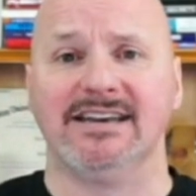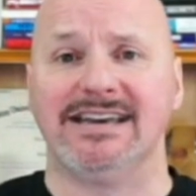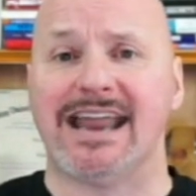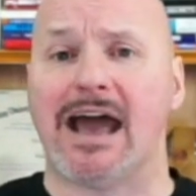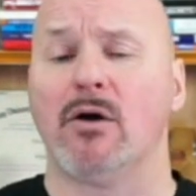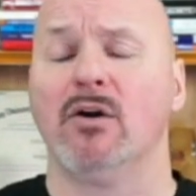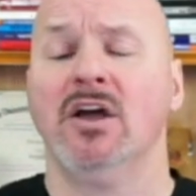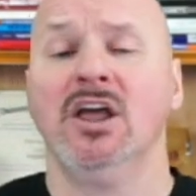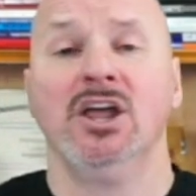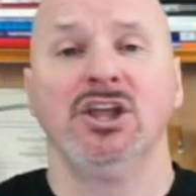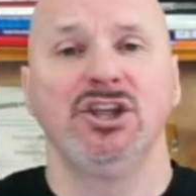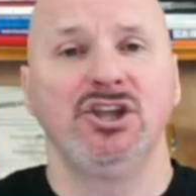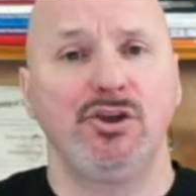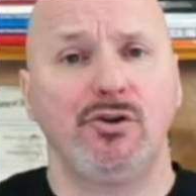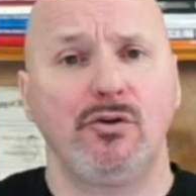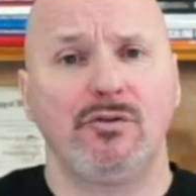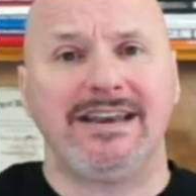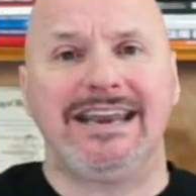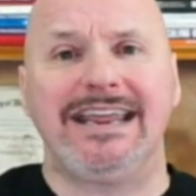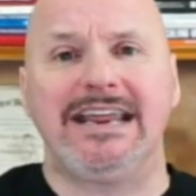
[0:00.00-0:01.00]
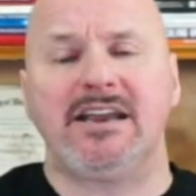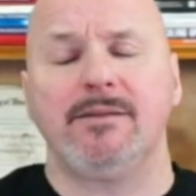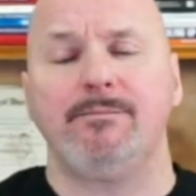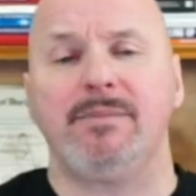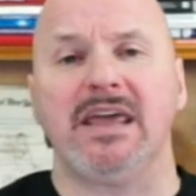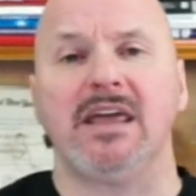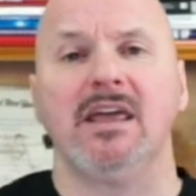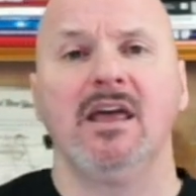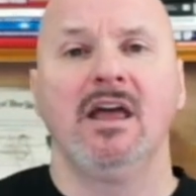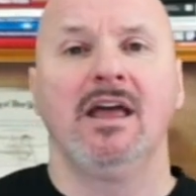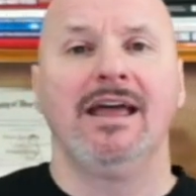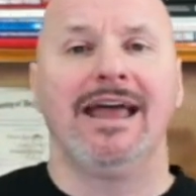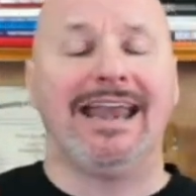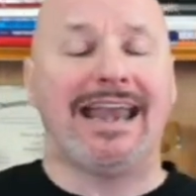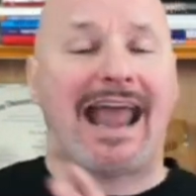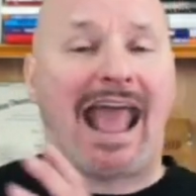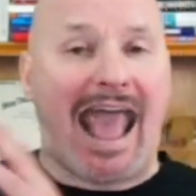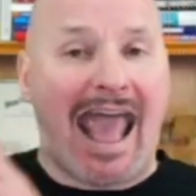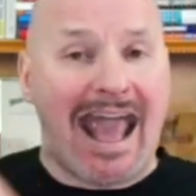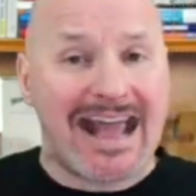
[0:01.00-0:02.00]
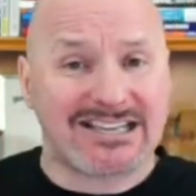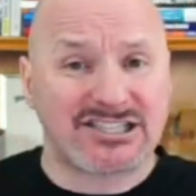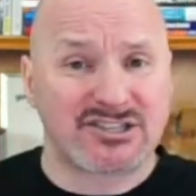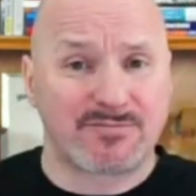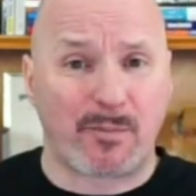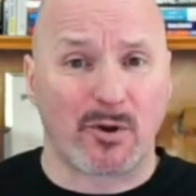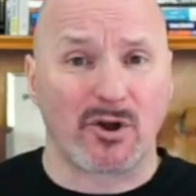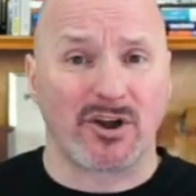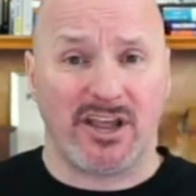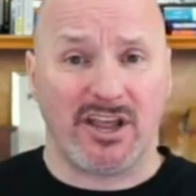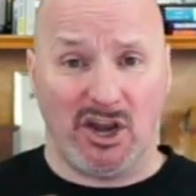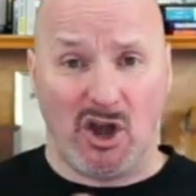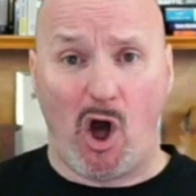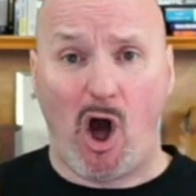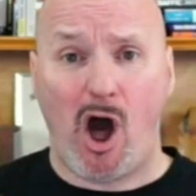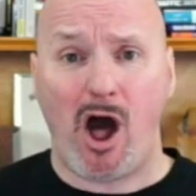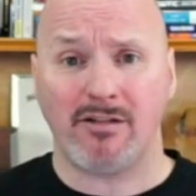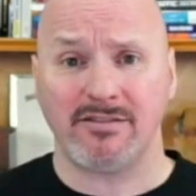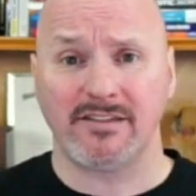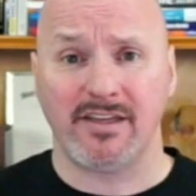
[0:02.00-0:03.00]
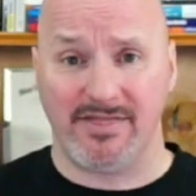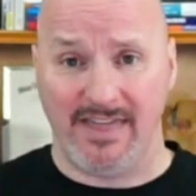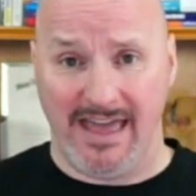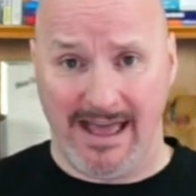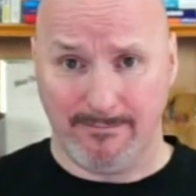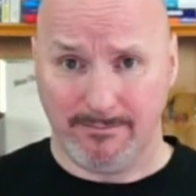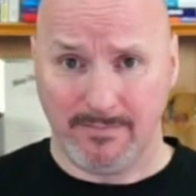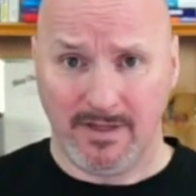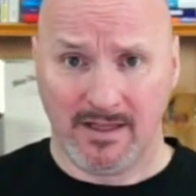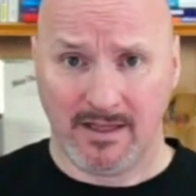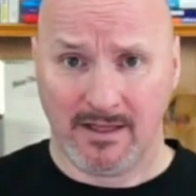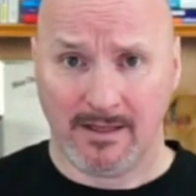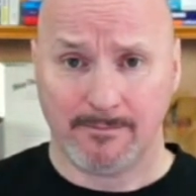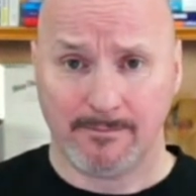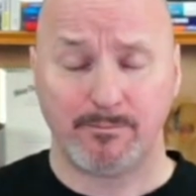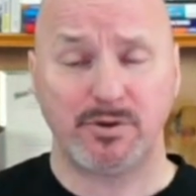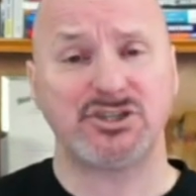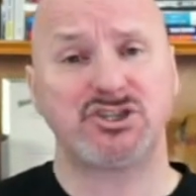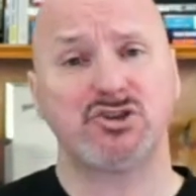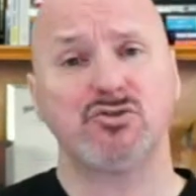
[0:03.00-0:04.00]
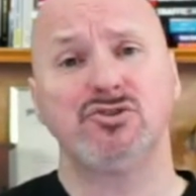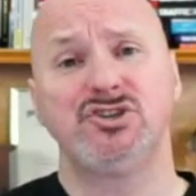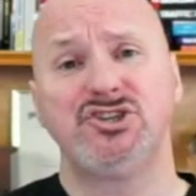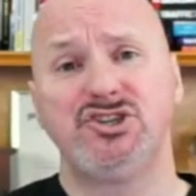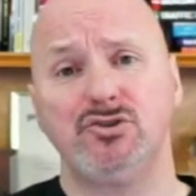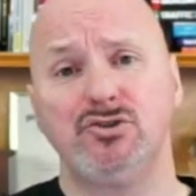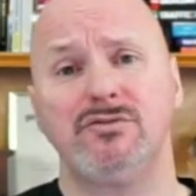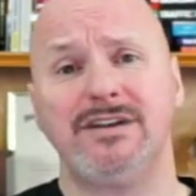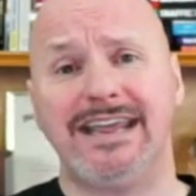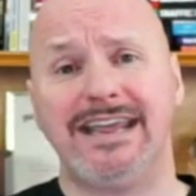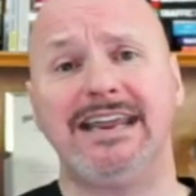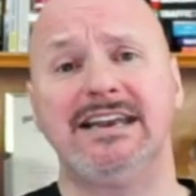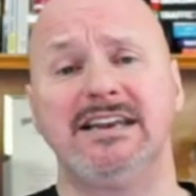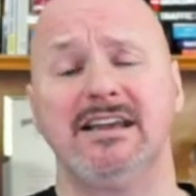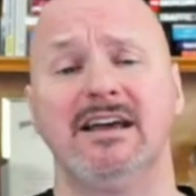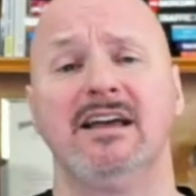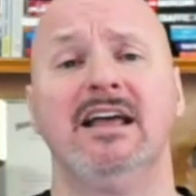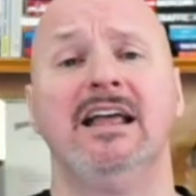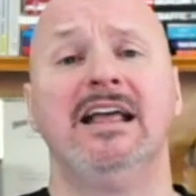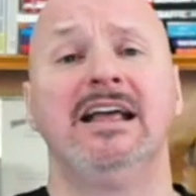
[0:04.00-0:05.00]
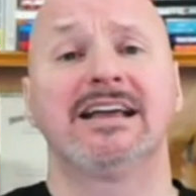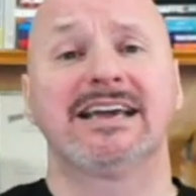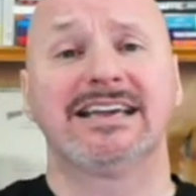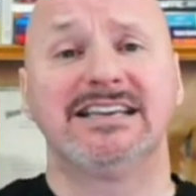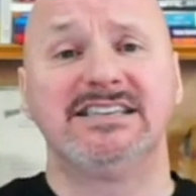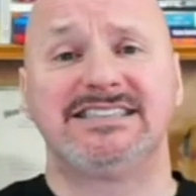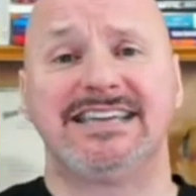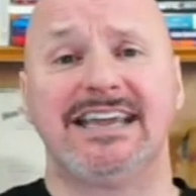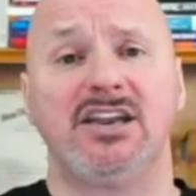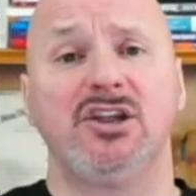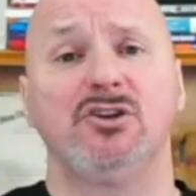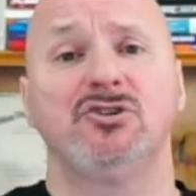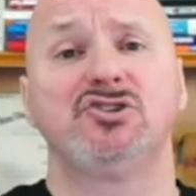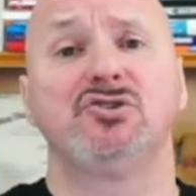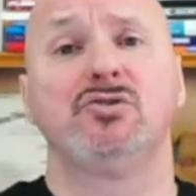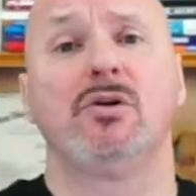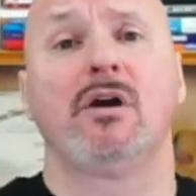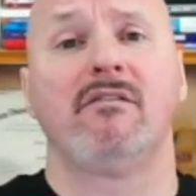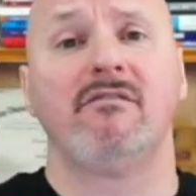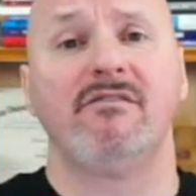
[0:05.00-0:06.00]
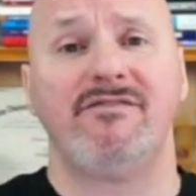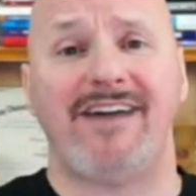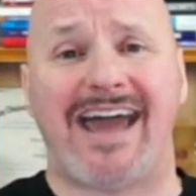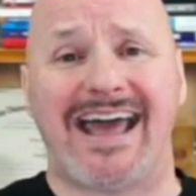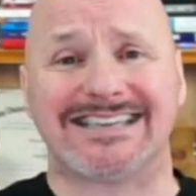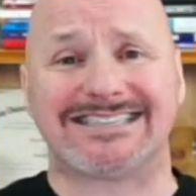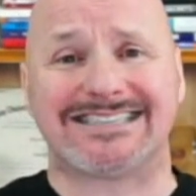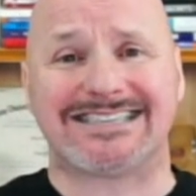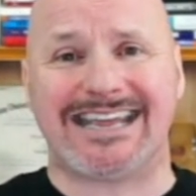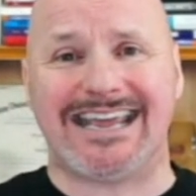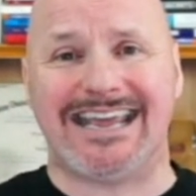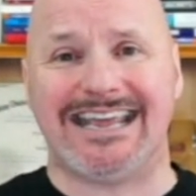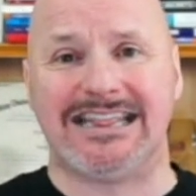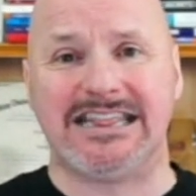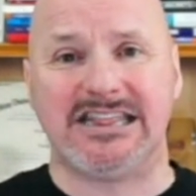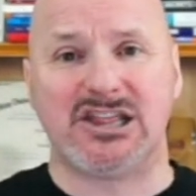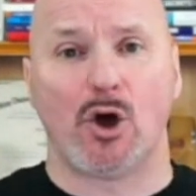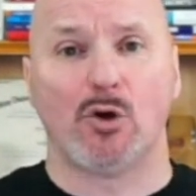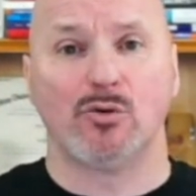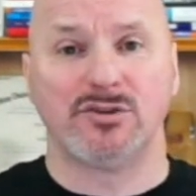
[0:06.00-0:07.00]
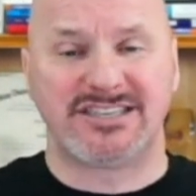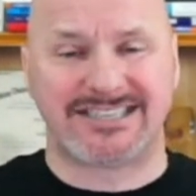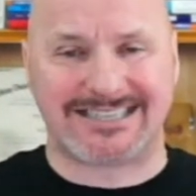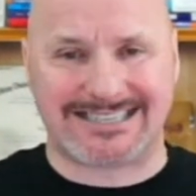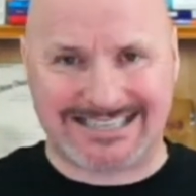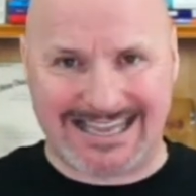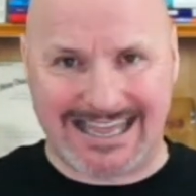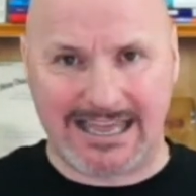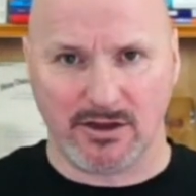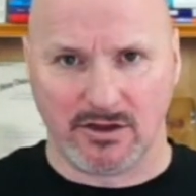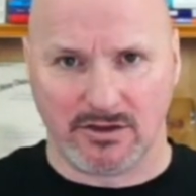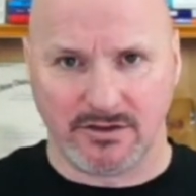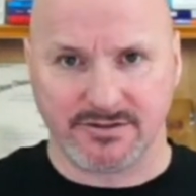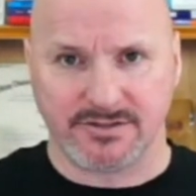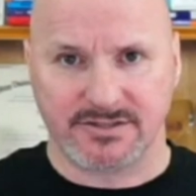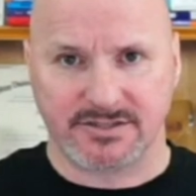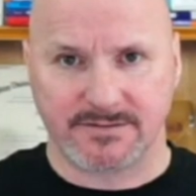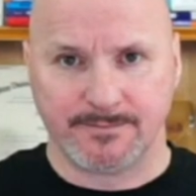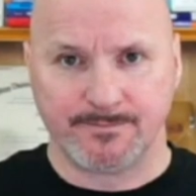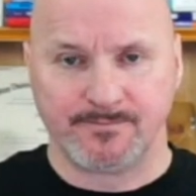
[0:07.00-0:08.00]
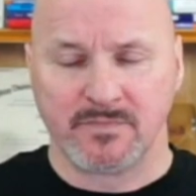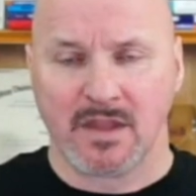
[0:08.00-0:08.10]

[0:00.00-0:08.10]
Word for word: Now, you don't need to be an expert at all of them, but you do need to continue to invest in those skills.